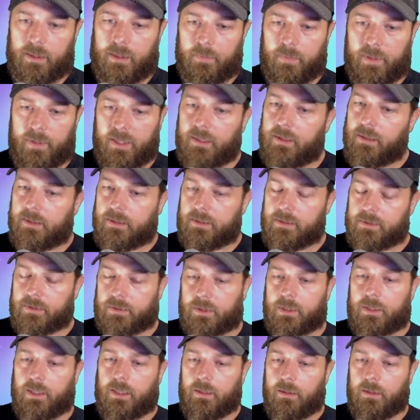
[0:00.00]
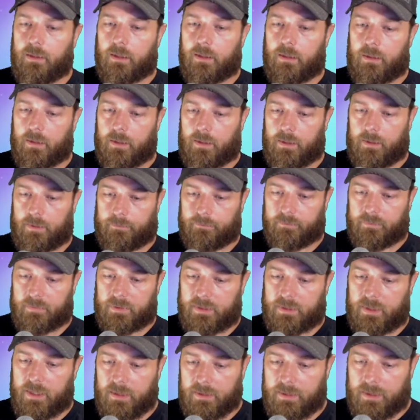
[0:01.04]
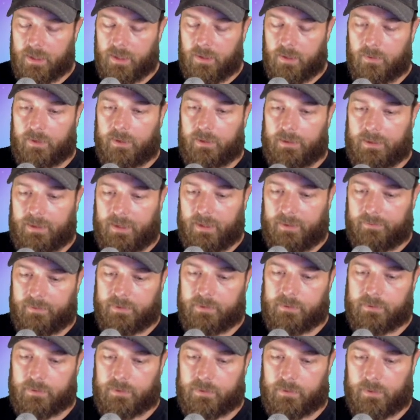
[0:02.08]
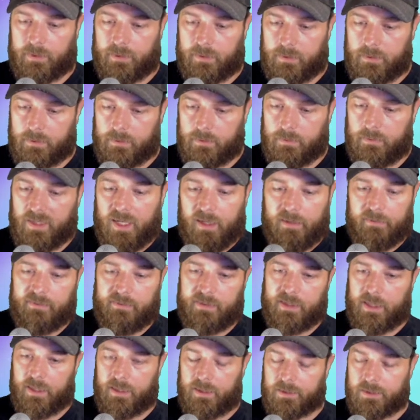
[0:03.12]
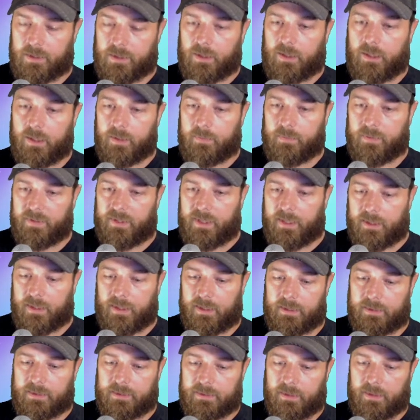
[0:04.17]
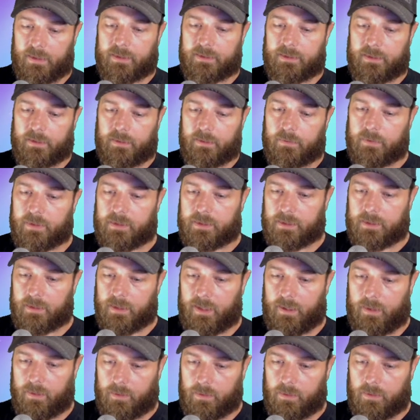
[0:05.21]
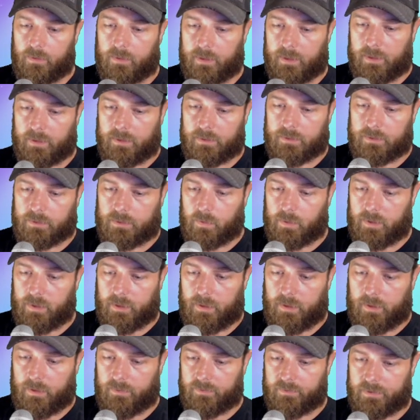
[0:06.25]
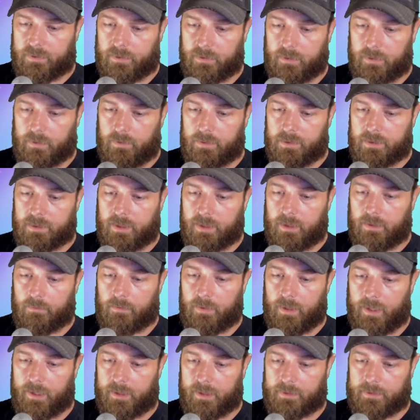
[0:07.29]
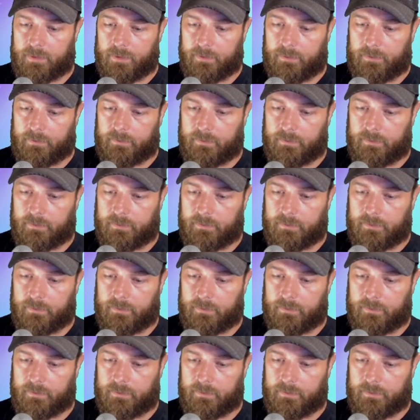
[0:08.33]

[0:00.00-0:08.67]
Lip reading: He is King Tower 11, so I do have an edge on him, and that kind of sucks. I know what it's like going against 12s, and you just get wrecked.